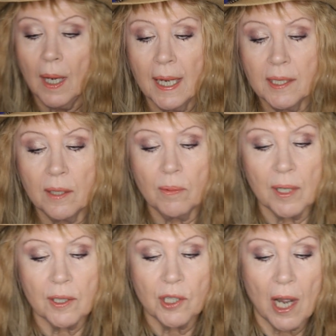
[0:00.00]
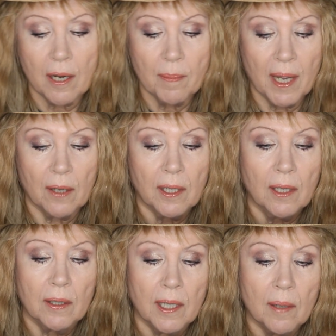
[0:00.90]
I did want to talk about
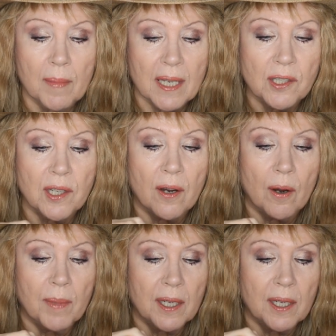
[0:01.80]
Ilia mascara